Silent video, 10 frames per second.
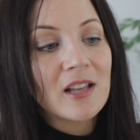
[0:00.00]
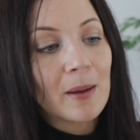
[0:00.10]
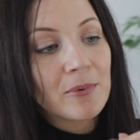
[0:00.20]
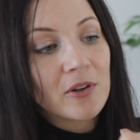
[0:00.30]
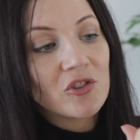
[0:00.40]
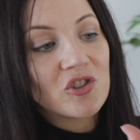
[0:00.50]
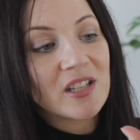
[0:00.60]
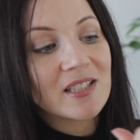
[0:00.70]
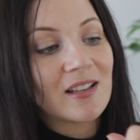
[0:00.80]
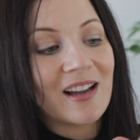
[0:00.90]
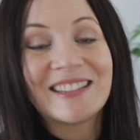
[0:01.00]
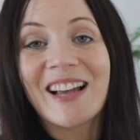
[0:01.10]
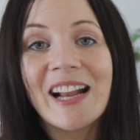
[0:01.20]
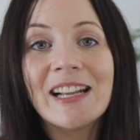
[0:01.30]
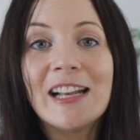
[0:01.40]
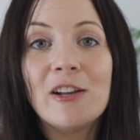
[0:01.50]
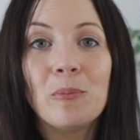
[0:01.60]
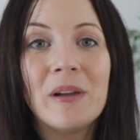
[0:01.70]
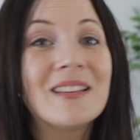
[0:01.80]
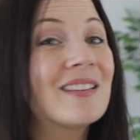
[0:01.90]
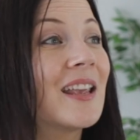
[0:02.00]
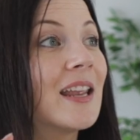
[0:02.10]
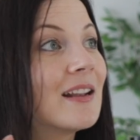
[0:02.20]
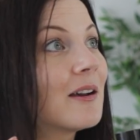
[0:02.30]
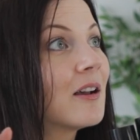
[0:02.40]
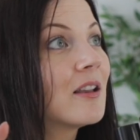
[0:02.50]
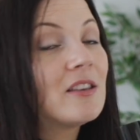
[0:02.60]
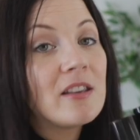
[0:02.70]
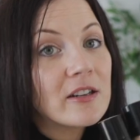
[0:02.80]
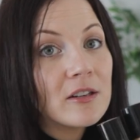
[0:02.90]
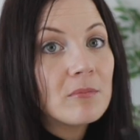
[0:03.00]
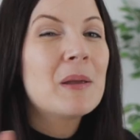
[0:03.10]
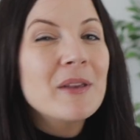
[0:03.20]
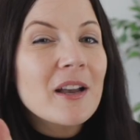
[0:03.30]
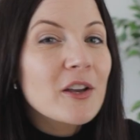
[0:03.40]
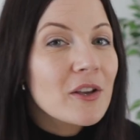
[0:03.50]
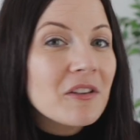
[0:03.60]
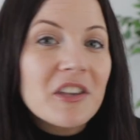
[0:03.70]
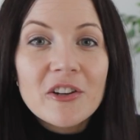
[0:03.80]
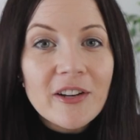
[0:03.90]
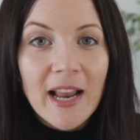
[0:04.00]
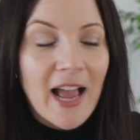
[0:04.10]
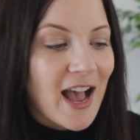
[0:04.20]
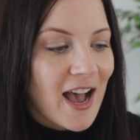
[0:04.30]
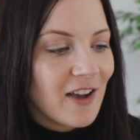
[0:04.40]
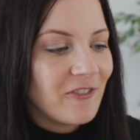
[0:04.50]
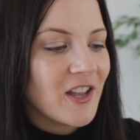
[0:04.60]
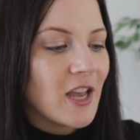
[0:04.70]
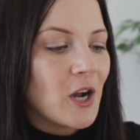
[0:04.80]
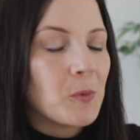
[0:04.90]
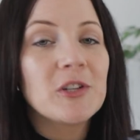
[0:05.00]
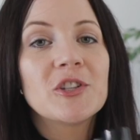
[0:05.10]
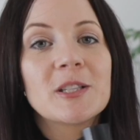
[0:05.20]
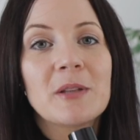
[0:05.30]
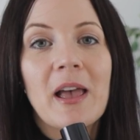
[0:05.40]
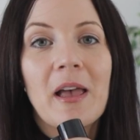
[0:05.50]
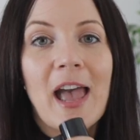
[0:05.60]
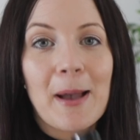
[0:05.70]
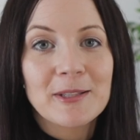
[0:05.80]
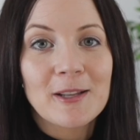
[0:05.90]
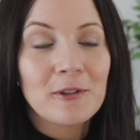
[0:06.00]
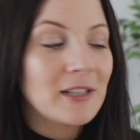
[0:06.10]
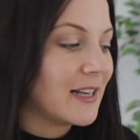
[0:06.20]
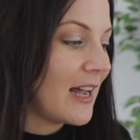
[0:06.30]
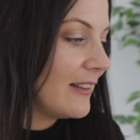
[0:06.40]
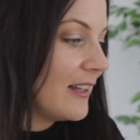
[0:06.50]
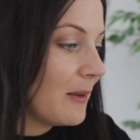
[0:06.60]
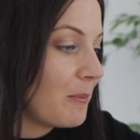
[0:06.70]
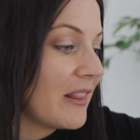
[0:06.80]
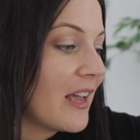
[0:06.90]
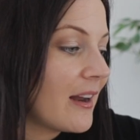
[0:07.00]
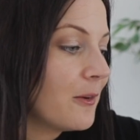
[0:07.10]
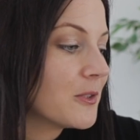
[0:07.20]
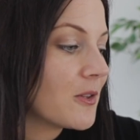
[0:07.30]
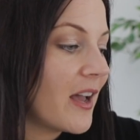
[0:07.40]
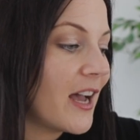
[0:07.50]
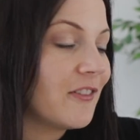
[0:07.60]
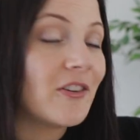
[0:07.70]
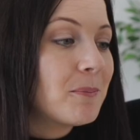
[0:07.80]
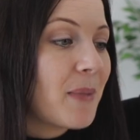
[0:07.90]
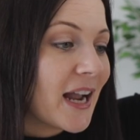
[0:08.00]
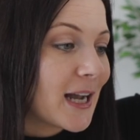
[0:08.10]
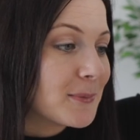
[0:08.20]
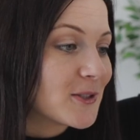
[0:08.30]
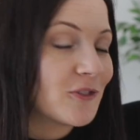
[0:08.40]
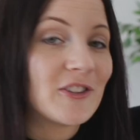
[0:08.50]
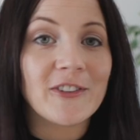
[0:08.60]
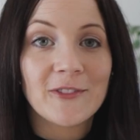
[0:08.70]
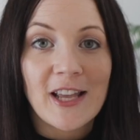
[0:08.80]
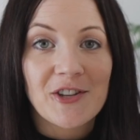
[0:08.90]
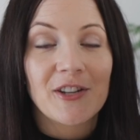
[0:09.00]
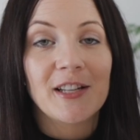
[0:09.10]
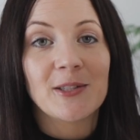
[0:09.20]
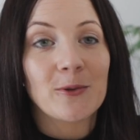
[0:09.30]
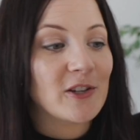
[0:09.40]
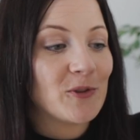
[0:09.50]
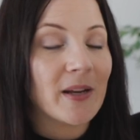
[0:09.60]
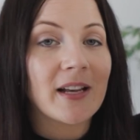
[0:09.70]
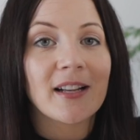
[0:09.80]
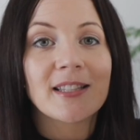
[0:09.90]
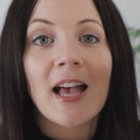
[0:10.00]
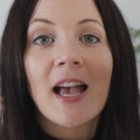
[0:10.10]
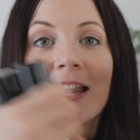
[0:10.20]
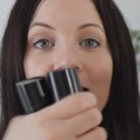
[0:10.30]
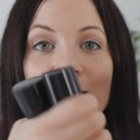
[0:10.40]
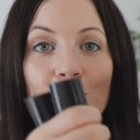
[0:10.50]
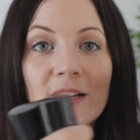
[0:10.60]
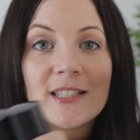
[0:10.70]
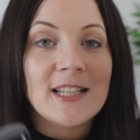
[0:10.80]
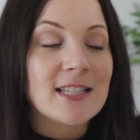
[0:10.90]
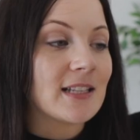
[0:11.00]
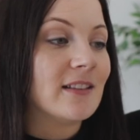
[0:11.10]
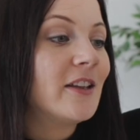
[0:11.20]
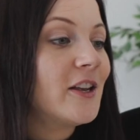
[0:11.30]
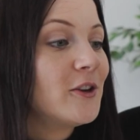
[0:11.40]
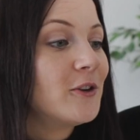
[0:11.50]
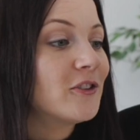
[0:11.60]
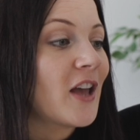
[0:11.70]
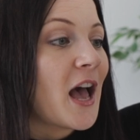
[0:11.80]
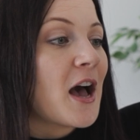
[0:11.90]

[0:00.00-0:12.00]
up just a tiny little bit in a year, maybe a year and a half, which is absolutely nothing. But then I also have the backups of the foundation in storage because this one is discontinued.